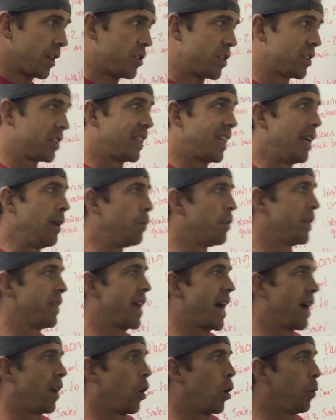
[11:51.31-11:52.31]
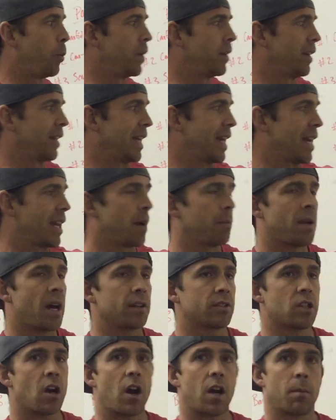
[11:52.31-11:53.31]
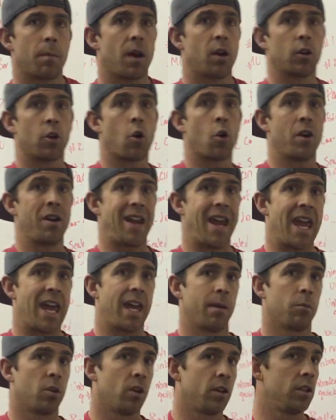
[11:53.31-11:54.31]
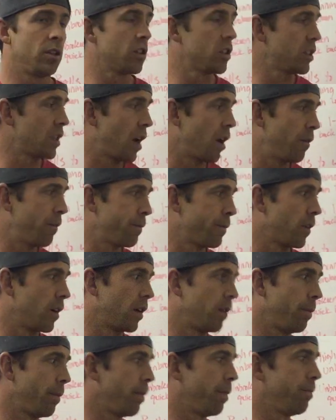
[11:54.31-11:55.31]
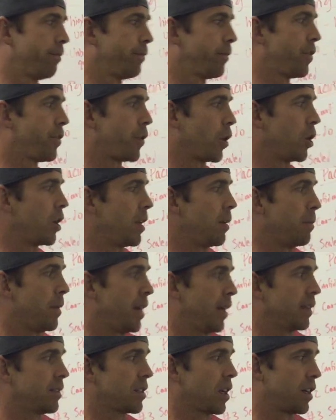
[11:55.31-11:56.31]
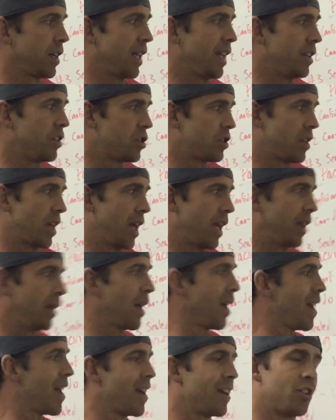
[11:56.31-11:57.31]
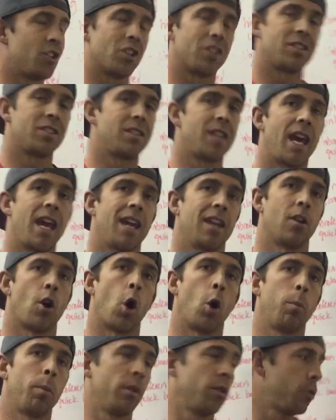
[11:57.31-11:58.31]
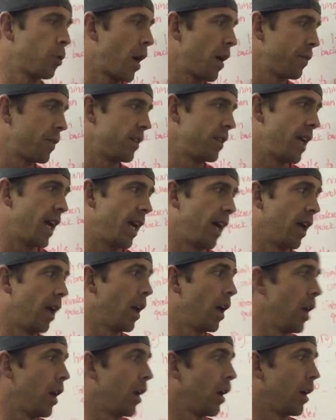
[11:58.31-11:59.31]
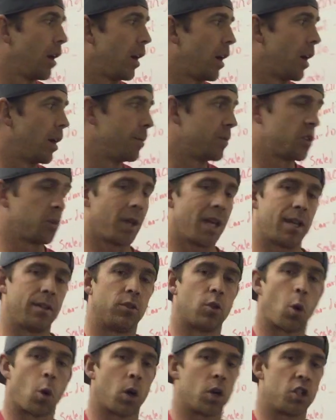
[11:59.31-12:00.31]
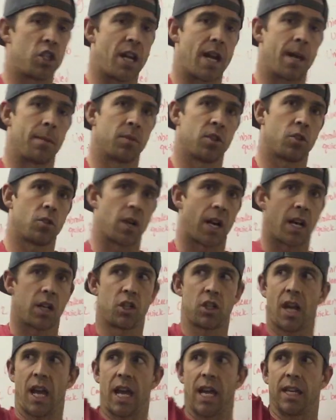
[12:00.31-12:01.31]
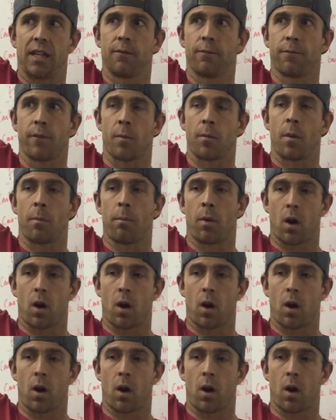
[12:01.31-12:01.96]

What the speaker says: just keeping that open. Again, I'm not talking about going hammering yourself for 30 minutes on each thing. Just staying open throughout the day. So we had door jam stretch, hanging from a